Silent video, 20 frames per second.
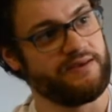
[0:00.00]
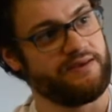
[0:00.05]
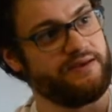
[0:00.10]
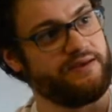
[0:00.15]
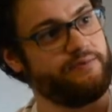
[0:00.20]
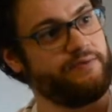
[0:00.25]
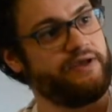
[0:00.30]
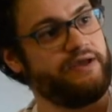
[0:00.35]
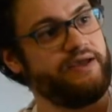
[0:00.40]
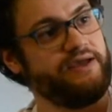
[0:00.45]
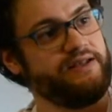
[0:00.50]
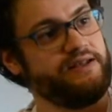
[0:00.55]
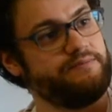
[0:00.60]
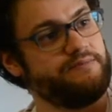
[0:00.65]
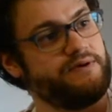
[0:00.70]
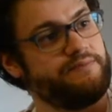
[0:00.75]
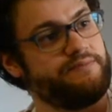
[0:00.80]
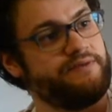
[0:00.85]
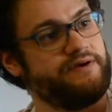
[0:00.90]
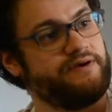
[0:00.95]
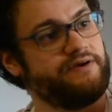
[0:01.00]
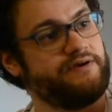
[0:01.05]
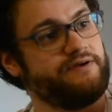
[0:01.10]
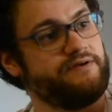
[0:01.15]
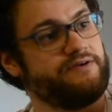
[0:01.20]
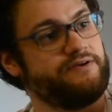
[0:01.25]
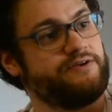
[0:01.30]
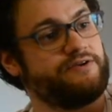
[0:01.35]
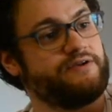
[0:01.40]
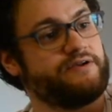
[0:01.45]
And we hang them up
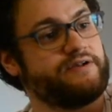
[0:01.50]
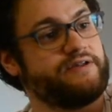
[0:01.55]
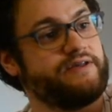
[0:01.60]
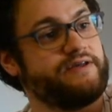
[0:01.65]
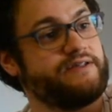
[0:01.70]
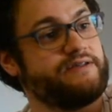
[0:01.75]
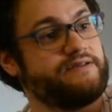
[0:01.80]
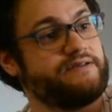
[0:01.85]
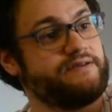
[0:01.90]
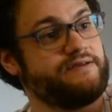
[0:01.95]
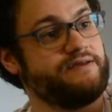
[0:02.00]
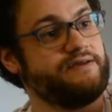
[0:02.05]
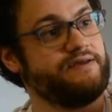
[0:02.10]
there during Lent.